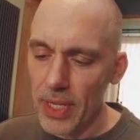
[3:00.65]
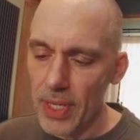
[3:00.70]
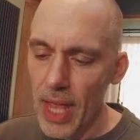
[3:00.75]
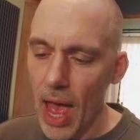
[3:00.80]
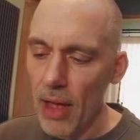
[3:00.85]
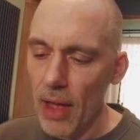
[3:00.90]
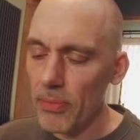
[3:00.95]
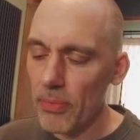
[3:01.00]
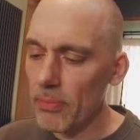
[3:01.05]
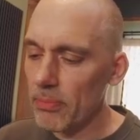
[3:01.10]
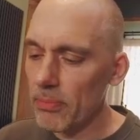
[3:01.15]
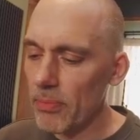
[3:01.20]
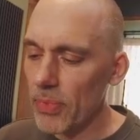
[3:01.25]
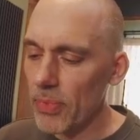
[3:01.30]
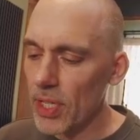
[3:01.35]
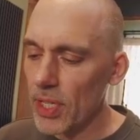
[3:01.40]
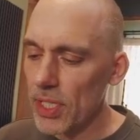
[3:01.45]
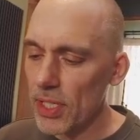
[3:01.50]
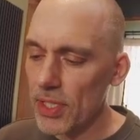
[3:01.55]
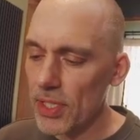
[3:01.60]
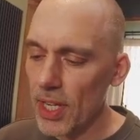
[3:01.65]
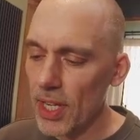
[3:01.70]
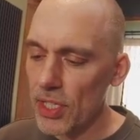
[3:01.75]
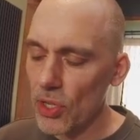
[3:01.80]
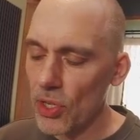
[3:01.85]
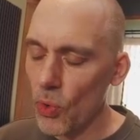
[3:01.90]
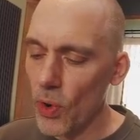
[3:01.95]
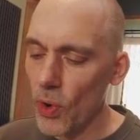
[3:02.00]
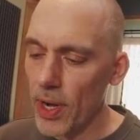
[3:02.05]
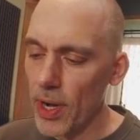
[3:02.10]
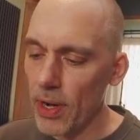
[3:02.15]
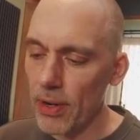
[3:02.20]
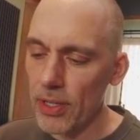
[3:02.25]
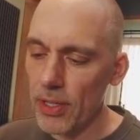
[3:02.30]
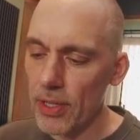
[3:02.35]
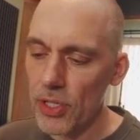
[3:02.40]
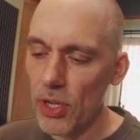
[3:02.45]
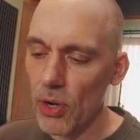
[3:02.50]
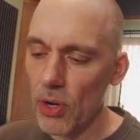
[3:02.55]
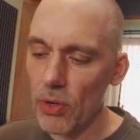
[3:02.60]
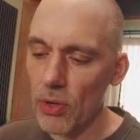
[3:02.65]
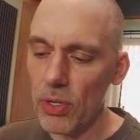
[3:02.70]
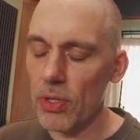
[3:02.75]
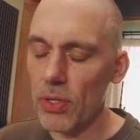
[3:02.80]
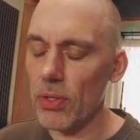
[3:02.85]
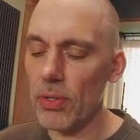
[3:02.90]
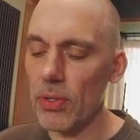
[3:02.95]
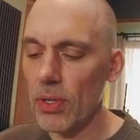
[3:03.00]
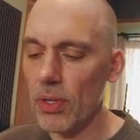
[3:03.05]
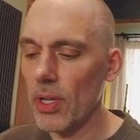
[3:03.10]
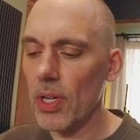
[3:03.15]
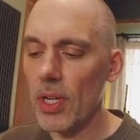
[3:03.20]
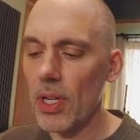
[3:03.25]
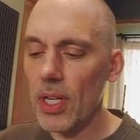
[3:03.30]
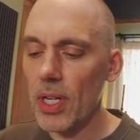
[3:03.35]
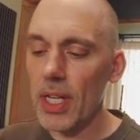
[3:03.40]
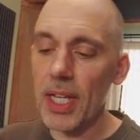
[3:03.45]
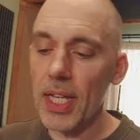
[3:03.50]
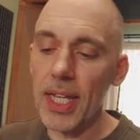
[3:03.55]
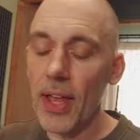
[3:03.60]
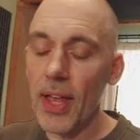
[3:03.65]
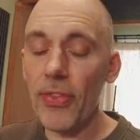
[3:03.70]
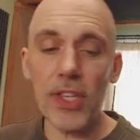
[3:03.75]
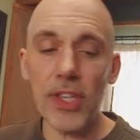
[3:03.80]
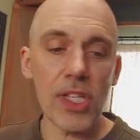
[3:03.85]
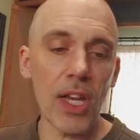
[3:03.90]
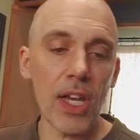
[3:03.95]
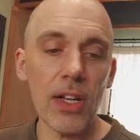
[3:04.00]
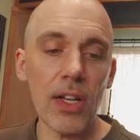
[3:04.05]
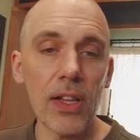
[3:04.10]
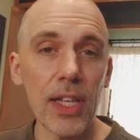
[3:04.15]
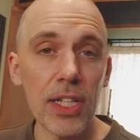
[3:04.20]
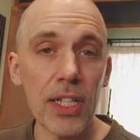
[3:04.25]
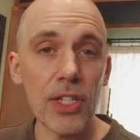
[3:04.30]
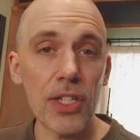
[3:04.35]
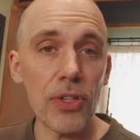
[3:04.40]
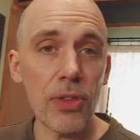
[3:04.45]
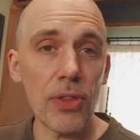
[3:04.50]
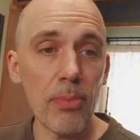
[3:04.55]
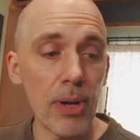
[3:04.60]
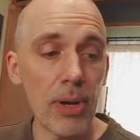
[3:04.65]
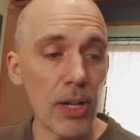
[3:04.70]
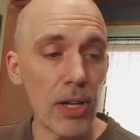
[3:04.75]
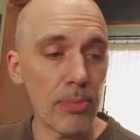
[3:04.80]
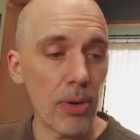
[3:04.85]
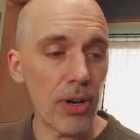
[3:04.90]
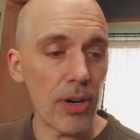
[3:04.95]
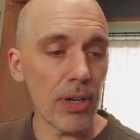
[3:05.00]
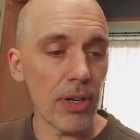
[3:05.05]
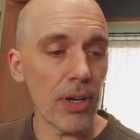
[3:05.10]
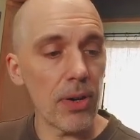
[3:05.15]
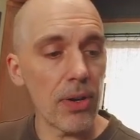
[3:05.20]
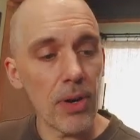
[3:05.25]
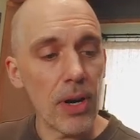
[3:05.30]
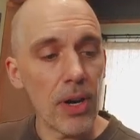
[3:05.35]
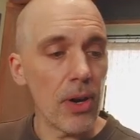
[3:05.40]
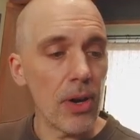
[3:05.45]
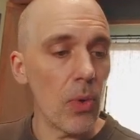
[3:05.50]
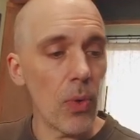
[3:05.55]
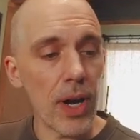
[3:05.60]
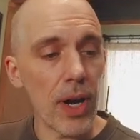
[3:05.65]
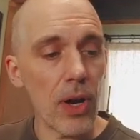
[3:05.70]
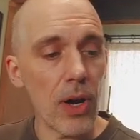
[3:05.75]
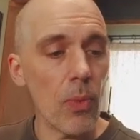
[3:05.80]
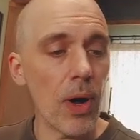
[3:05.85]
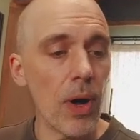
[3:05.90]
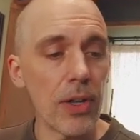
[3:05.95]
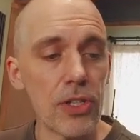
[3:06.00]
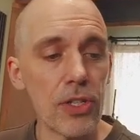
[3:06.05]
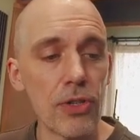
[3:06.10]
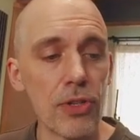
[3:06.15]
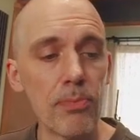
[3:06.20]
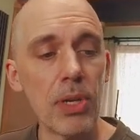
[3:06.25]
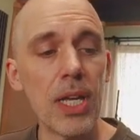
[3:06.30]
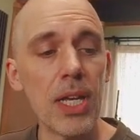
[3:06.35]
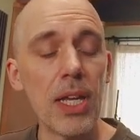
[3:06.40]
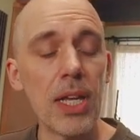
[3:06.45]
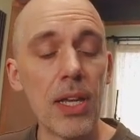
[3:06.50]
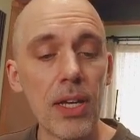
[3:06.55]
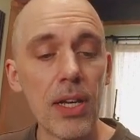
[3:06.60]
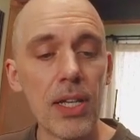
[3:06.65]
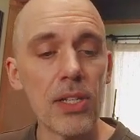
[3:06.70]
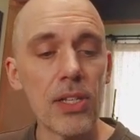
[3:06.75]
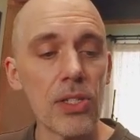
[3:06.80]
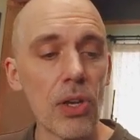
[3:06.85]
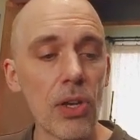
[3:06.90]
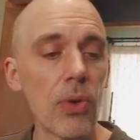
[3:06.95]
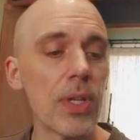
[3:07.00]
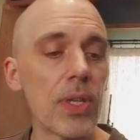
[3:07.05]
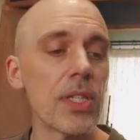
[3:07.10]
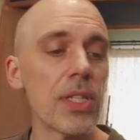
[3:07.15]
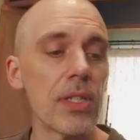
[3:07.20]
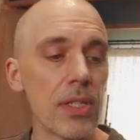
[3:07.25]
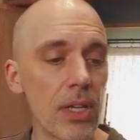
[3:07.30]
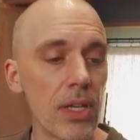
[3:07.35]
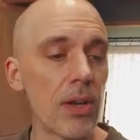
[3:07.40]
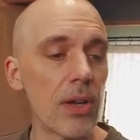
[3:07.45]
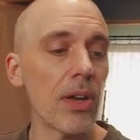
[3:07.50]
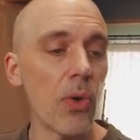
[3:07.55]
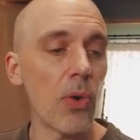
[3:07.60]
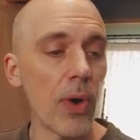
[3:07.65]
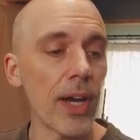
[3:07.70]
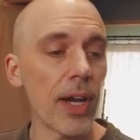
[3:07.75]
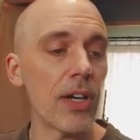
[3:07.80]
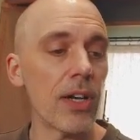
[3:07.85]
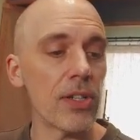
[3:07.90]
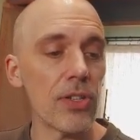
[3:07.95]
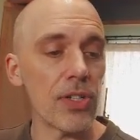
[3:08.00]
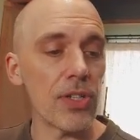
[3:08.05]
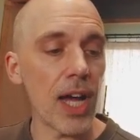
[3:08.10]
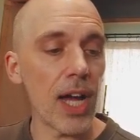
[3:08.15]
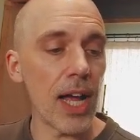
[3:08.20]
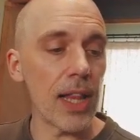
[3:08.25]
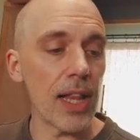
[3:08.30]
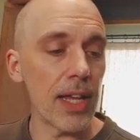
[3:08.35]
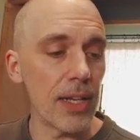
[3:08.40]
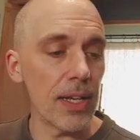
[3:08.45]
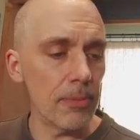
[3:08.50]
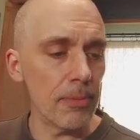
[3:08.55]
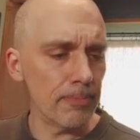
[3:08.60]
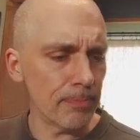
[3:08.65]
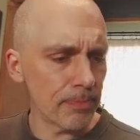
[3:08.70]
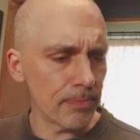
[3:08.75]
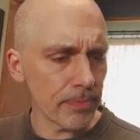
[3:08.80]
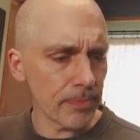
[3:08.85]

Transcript: this is just quicker, so you get the signal into the ballpark where you want it to be, so it's quicker to dial in.